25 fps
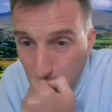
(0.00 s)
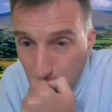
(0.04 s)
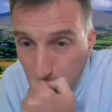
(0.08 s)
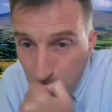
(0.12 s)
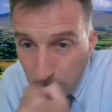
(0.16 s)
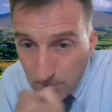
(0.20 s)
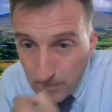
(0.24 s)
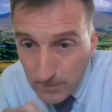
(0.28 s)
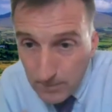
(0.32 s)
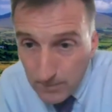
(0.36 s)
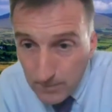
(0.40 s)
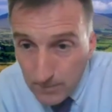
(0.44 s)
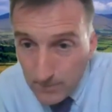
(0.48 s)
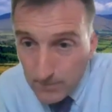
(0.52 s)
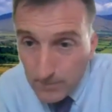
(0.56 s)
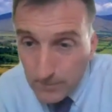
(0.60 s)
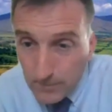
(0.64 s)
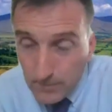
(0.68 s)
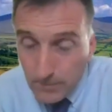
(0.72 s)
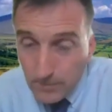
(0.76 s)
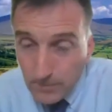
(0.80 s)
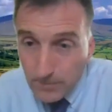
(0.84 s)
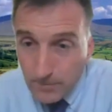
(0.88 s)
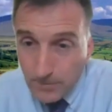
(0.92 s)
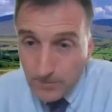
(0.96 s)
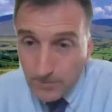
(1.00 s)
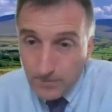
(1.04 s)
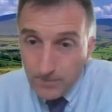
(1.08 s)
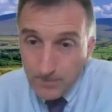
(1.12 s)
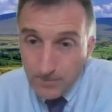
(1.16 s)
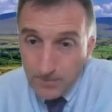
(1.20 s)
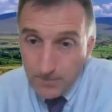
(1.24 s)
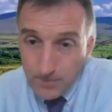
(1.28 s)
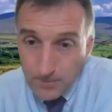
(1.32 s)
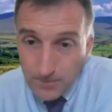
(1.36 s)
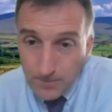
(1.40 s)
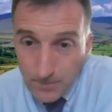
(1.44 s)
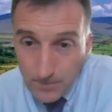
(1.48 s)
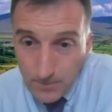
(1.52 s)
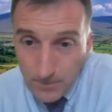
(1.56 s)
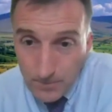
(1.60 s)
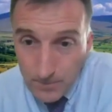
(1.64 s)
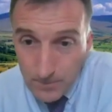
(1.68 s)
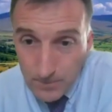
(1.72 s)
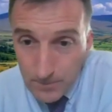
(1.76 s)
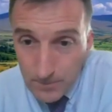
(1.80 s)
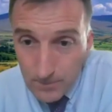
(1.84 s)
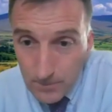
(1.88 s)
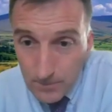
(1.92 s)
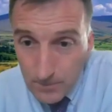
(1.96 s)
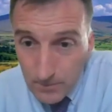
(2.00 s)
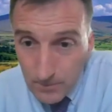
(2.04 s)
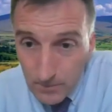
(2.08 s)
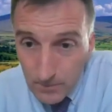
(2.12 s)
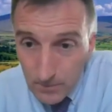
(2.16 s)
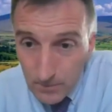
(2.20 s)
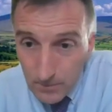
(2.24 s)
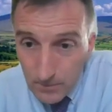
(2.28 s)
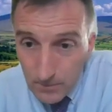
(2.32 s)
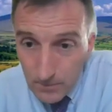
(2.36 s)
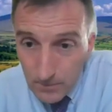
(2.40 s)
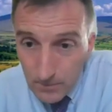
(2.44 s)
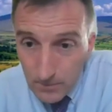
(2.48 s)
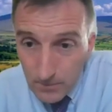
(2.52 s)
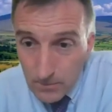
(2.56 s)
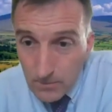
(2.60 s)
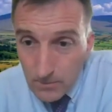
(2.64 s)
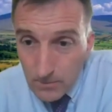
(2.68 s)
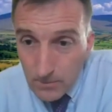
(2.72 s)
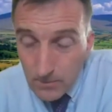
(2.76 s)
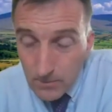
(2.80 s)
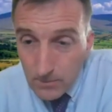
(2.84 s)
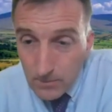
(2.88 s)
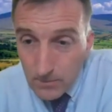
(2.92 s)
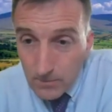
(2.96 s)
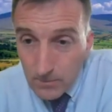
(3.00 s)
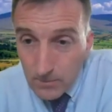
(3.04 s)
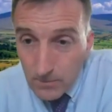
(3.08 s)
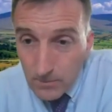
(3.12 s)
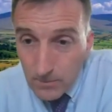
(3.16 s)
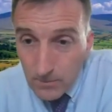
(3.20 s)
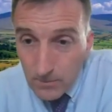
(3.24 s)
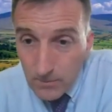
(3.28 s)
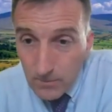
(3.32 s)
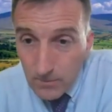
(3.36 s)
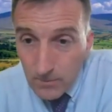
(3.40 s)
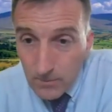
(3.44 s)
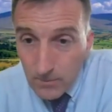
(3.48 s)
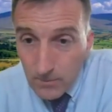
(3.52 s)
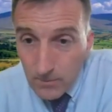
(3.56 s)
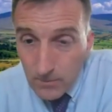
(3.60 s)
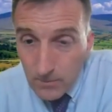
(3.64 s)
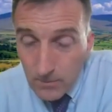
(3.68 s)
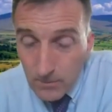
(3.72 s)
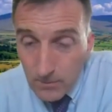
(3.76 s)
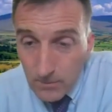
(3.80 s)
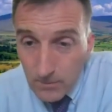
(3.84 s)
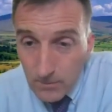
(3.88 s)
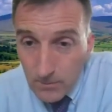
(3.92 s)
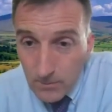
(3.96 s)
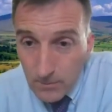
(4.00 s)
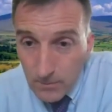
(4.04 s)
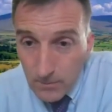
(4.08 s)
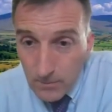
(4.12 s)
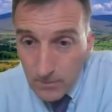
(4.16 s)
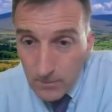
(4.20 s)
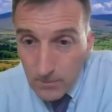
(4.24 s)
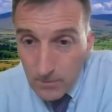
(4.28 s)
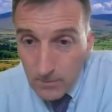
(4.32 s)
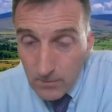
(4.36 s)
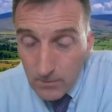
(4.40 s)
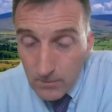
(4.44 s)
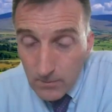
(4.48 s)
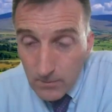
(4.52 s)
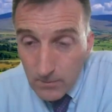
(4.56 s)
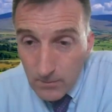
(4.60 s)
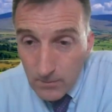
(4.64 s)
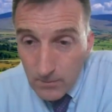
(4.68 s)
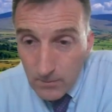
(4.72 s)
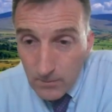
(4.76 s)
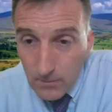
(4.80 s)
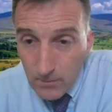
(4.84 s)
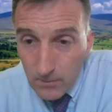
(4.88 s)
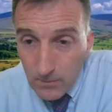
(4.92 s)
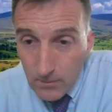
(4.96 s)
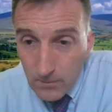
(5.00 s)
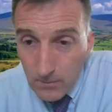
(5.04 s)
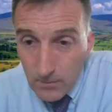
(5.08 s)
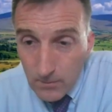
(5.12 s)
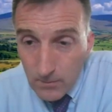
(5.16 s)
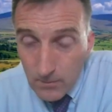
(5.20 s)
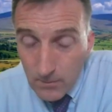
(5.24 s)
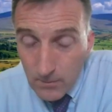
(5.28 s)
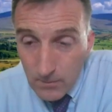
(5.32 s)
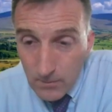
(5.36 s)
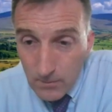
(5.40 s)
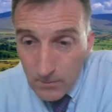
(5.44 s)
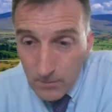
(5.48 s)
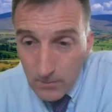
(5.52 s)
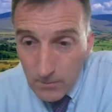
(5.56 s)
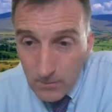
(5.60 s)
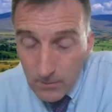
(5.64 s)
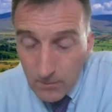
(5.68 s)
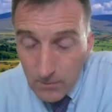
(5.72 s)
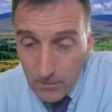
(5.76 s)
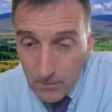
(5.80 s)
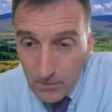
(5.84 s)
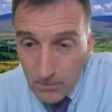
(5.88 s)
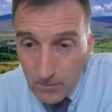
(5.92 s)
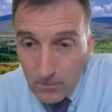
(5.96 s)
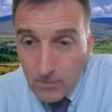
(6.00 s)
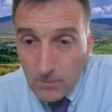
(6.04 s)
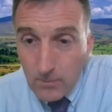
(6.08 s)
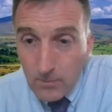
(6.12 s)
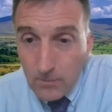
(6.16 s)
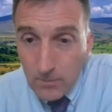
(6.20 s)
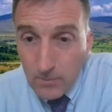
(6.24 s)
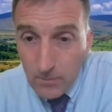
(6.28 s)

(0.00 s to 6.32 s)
(not speaking)